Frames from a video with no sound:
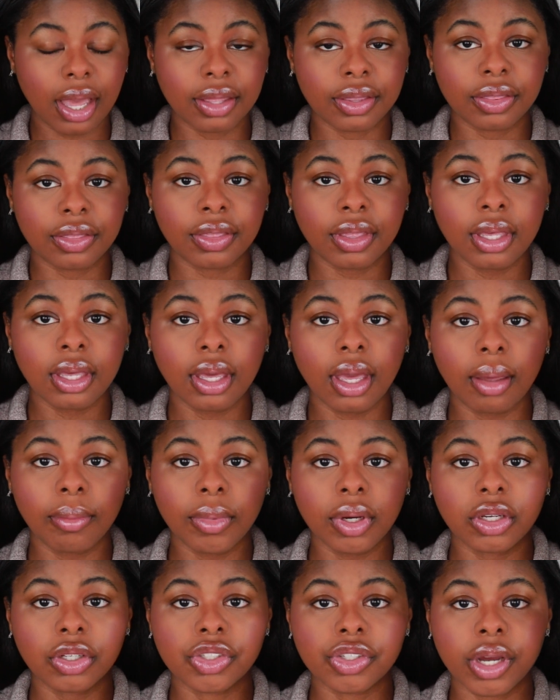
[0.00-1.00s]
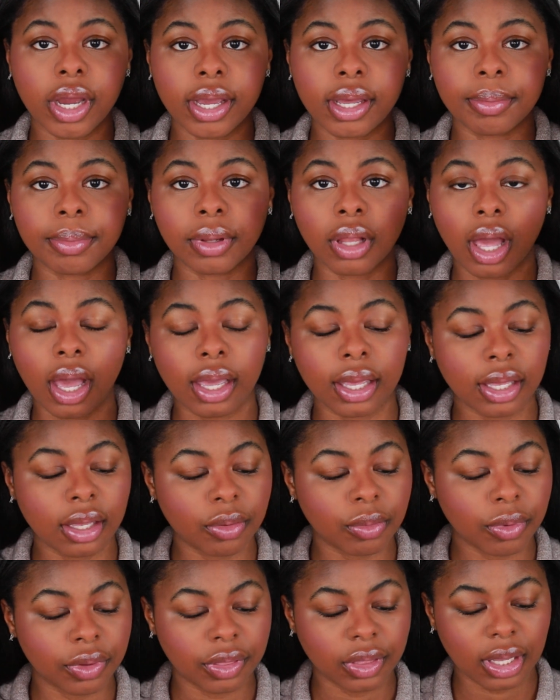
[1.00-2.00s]
I think I'm going to try applying
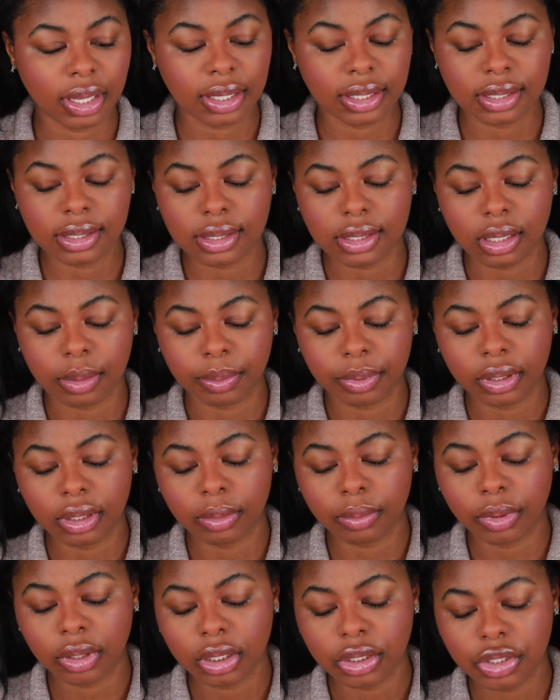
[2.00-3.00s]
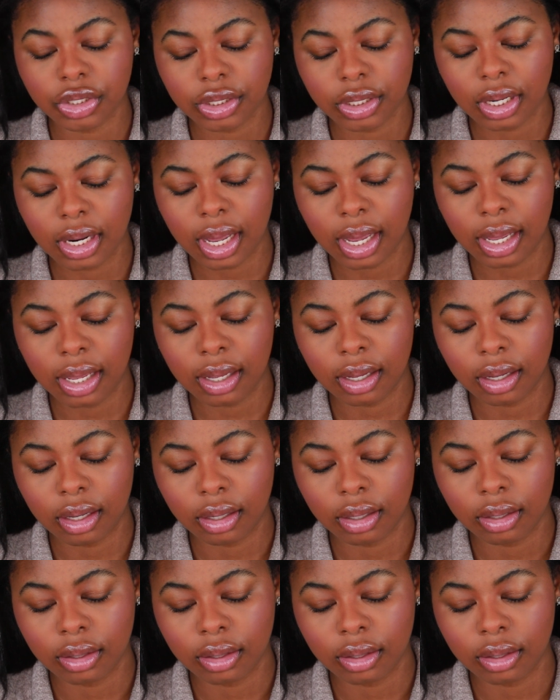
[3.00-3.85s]
it with a stippling brush today,